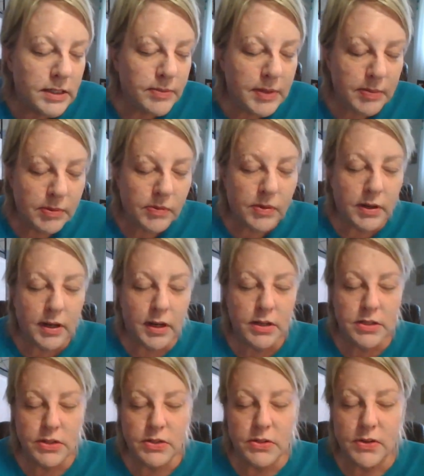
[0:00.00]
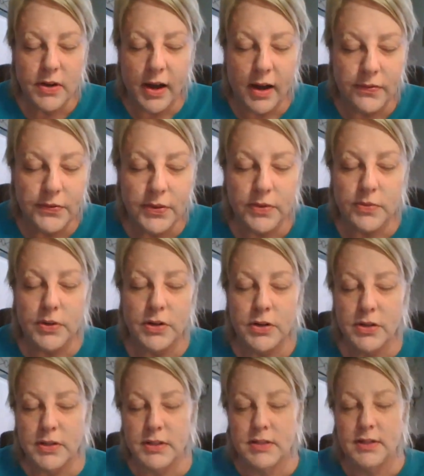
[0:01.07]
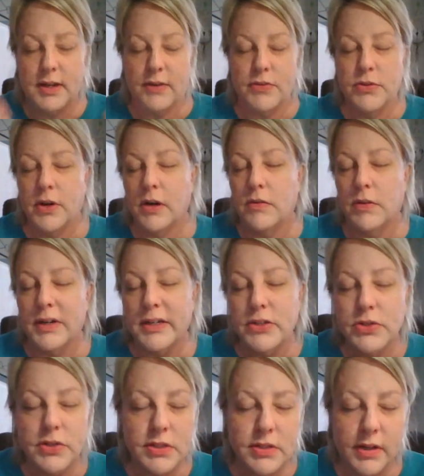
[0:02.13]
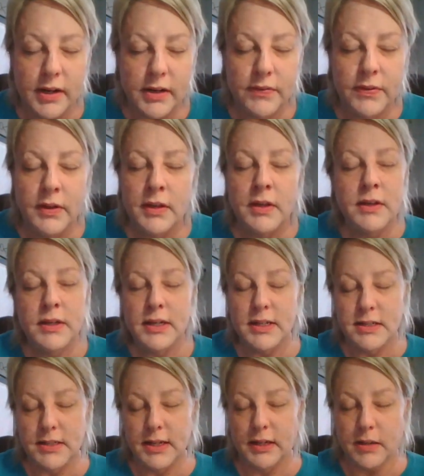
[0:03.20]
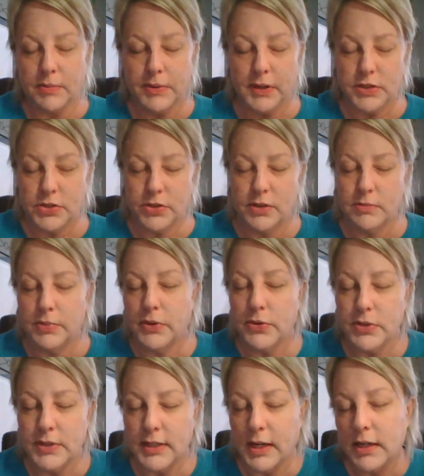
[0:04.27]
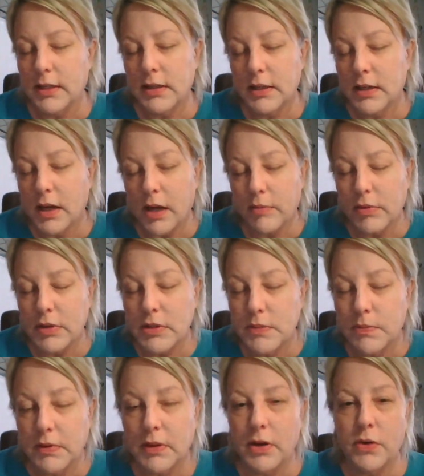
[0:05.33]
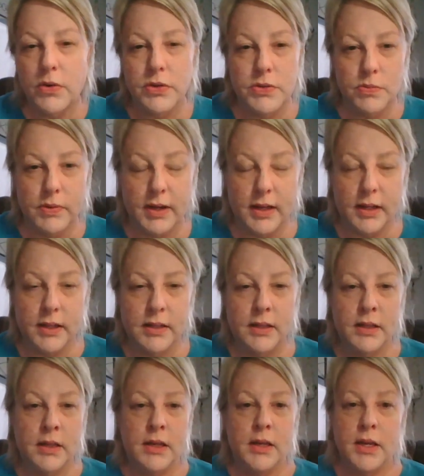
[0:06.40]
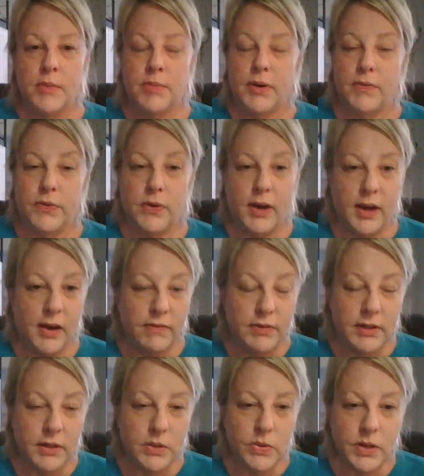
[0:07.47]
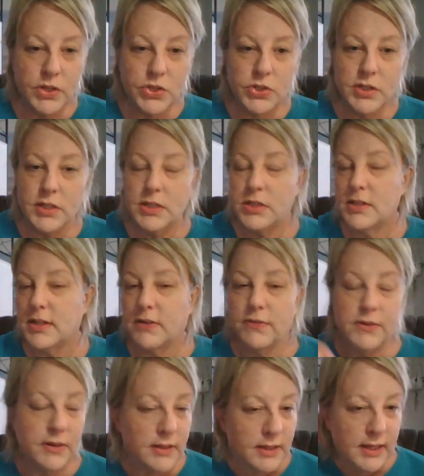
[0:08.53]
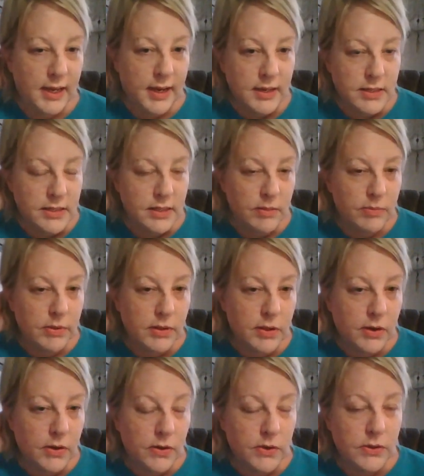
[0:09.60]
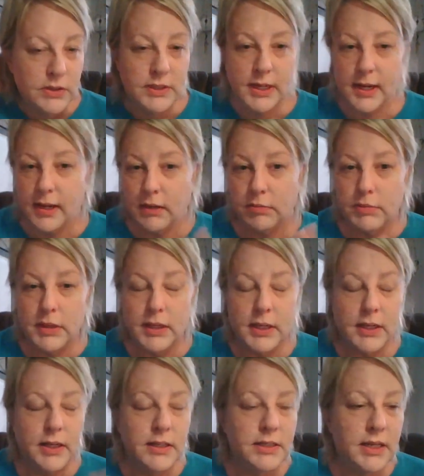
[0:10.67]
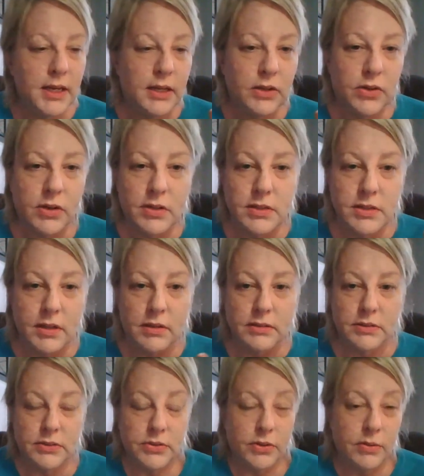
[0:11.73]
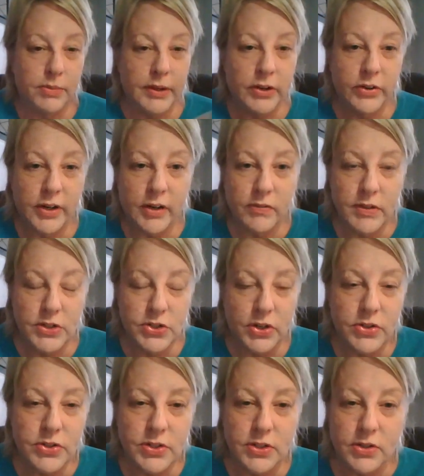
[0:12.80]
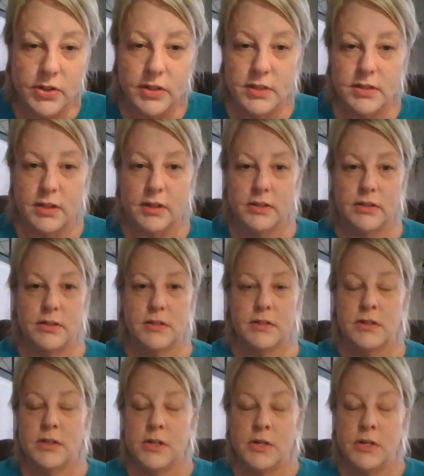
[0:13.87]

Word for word: So maybe what I'll do afterwards, after I wash this off, is take a picture and post that in the comments below as well. But if you have any questions, definitely ask them below. Tag me, tag your consultant, or better yet, reach out to your consultant.